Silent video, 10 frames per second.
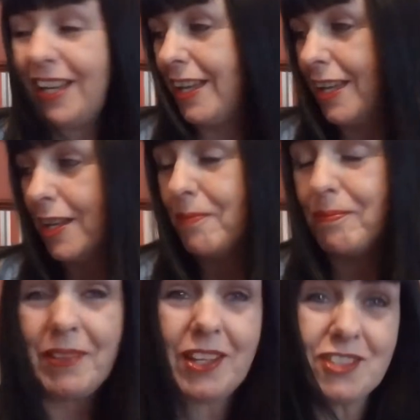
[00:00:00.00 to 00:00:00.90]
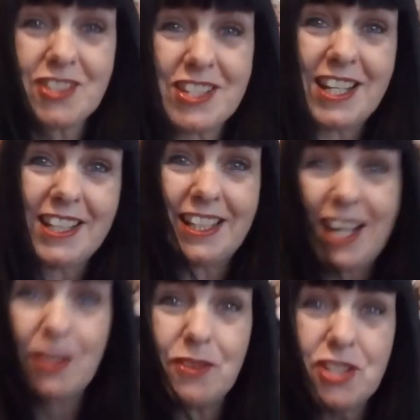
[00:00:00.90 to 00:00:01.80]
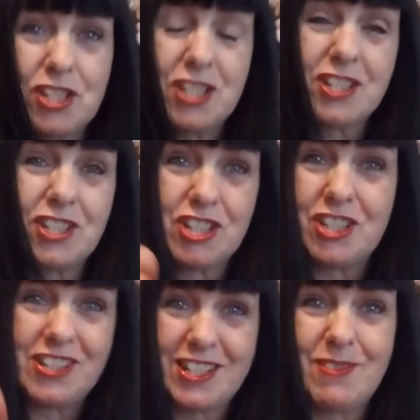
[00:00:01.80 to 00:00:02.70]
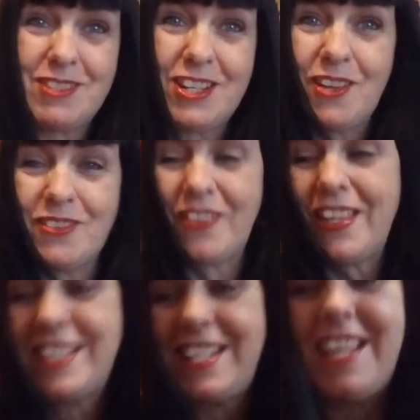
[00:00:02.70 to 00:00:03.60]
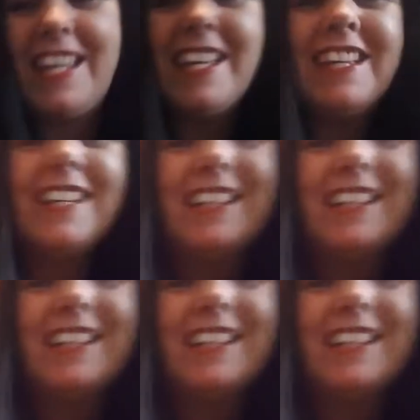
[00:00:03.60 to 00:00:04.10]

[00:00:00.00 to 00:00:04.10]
And just like now, she seems to know that that's her.